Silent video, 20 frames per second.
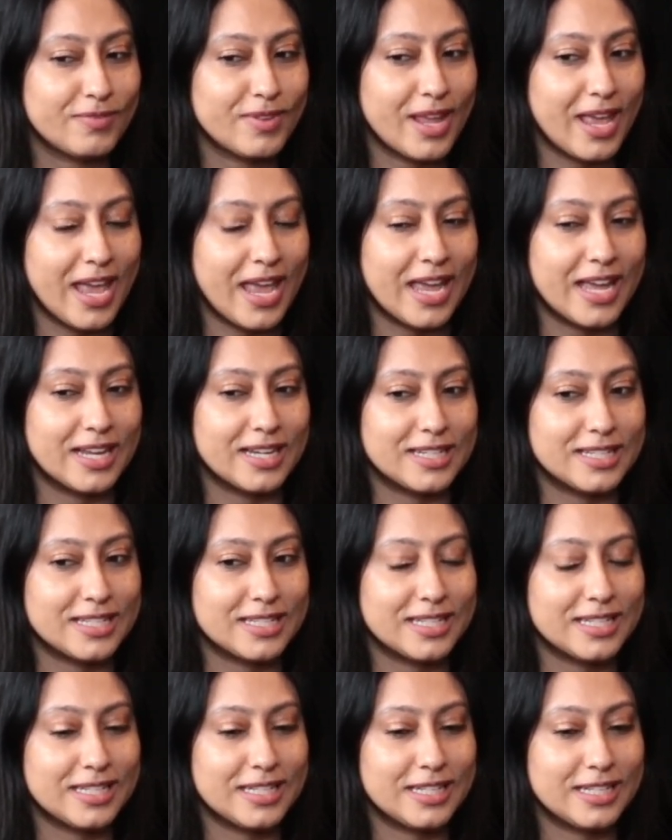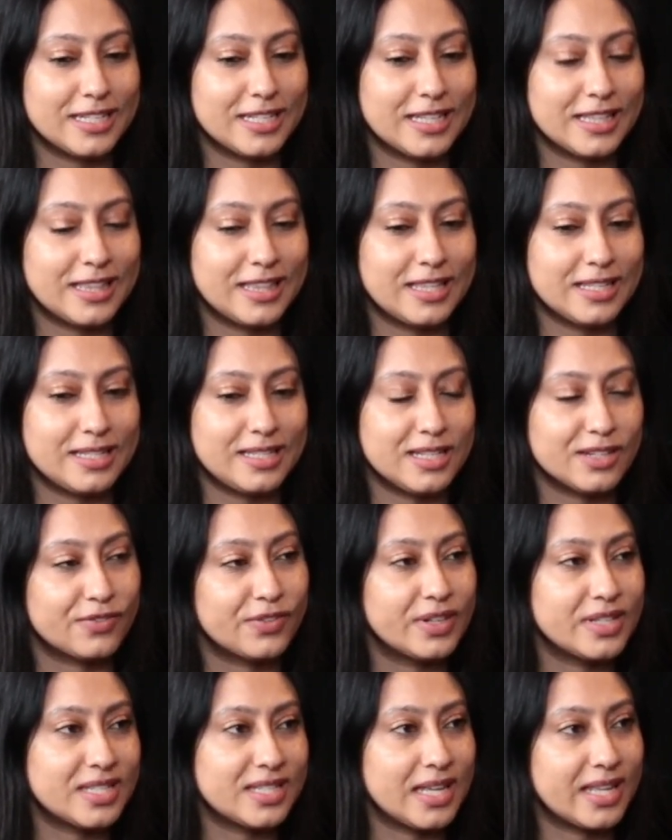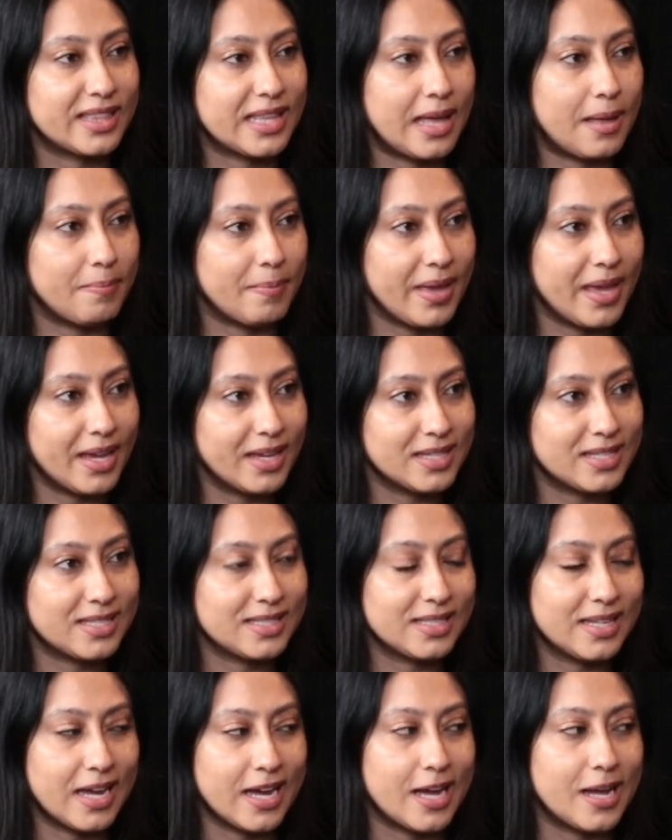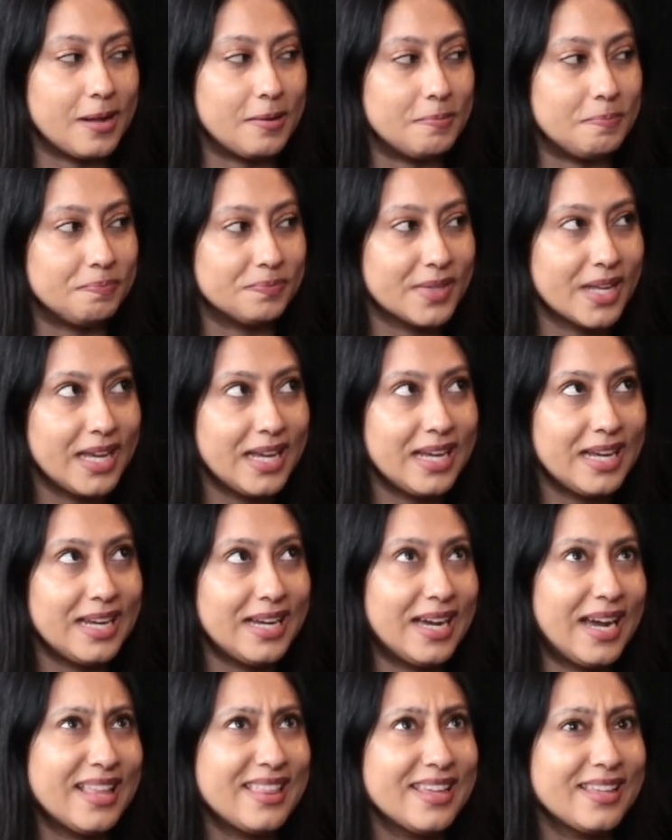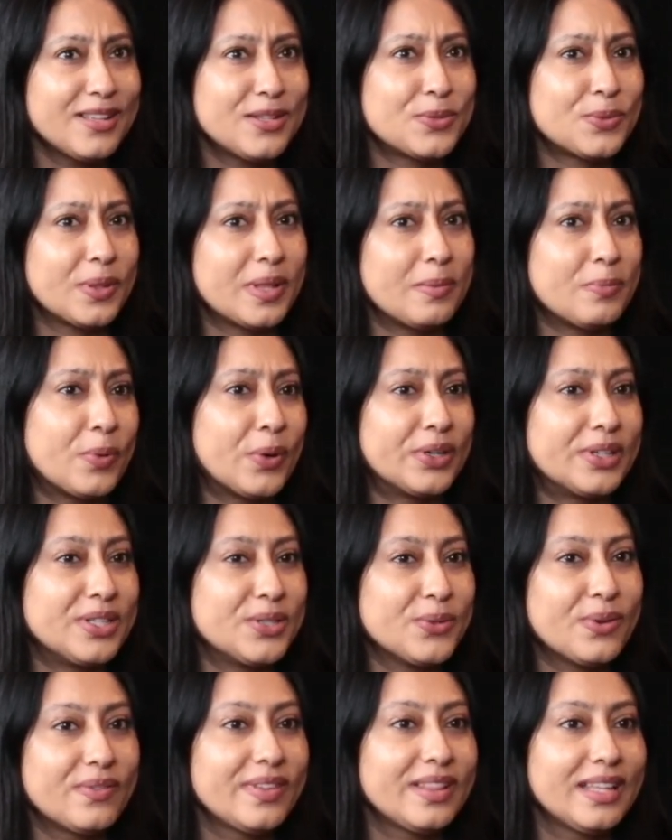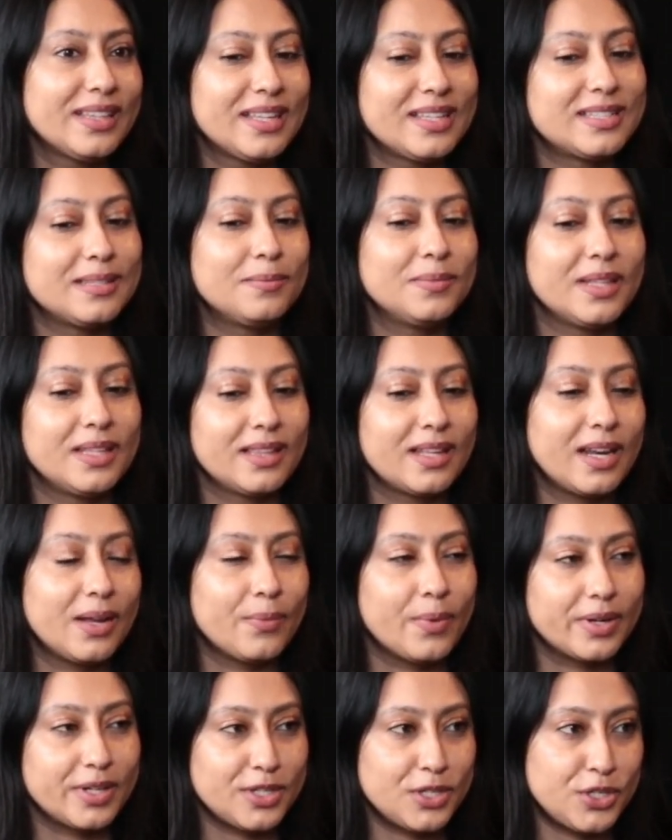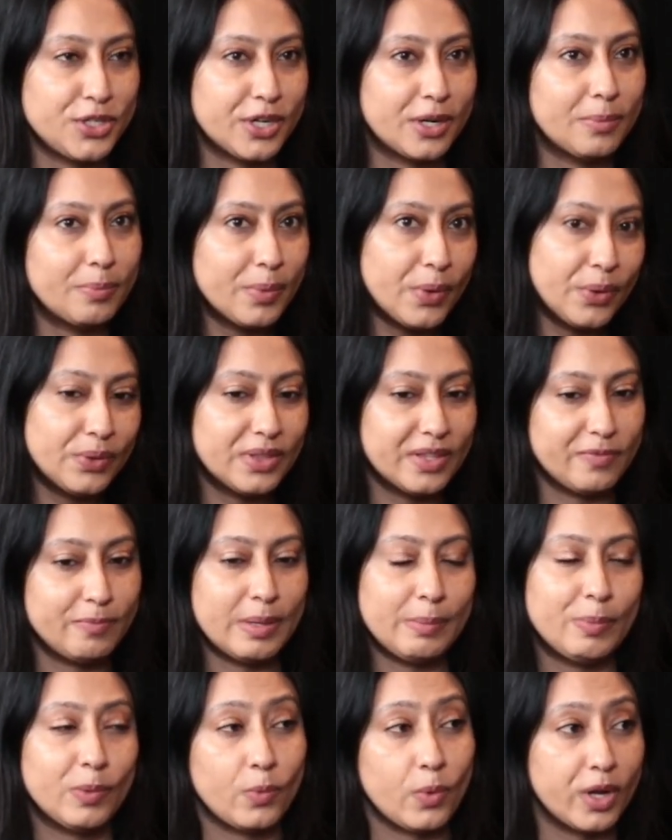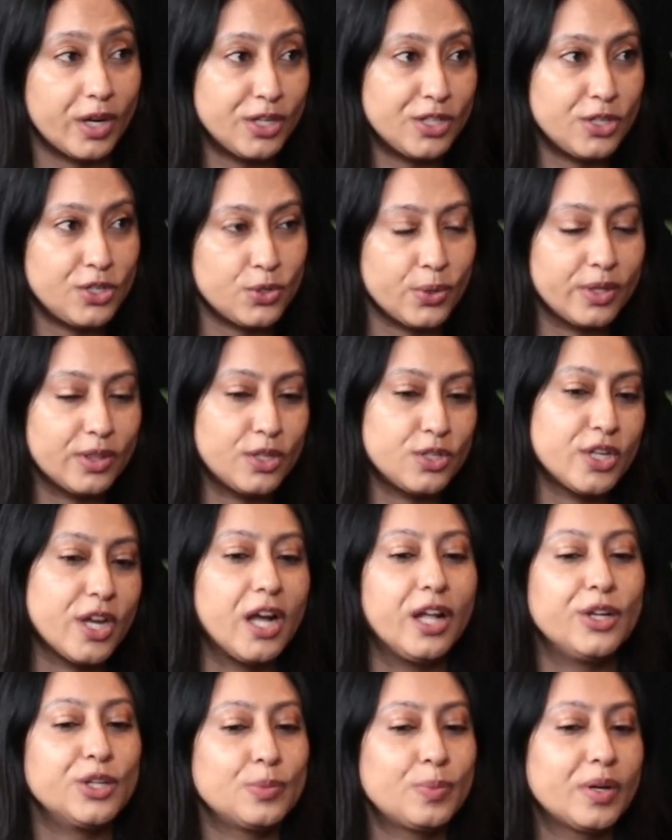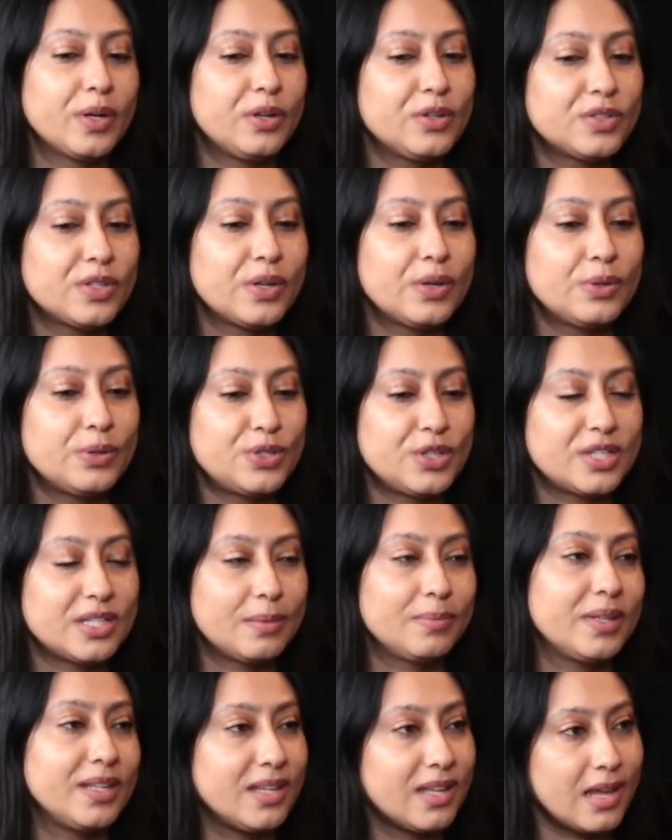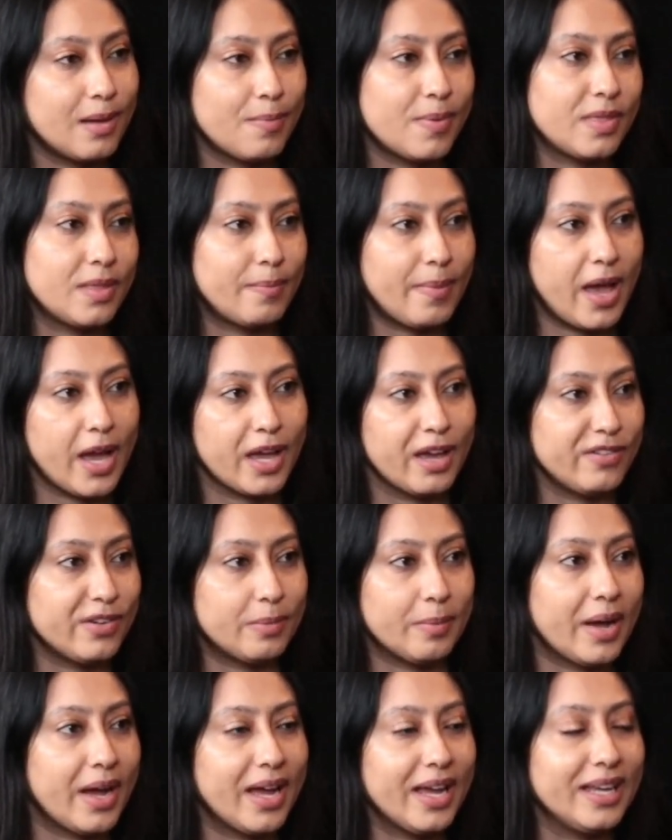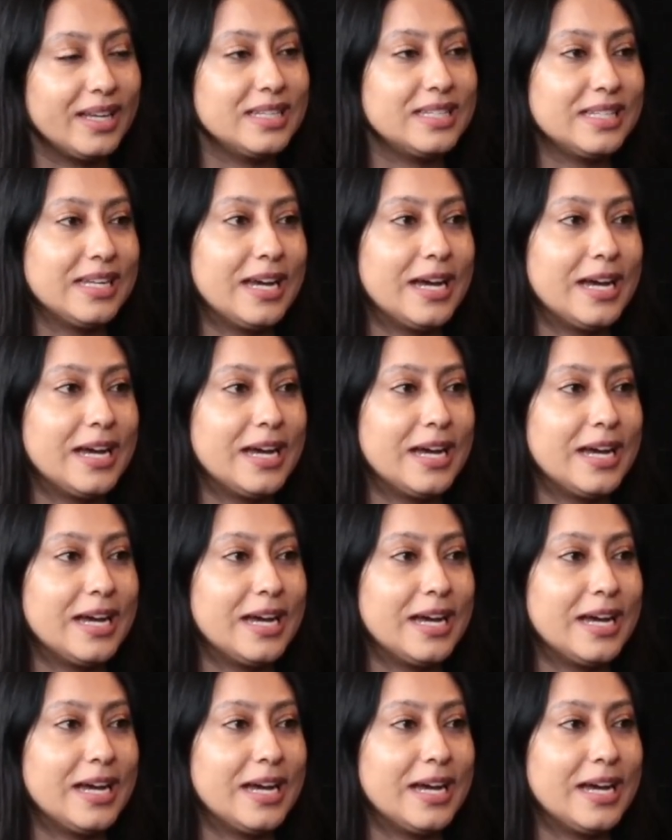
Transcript: And the difference that that makes, I think it's really important. So I feel like that's something that I wanted to share, both if people wanted to join the challenge, but also just something to keep in the back of your mind,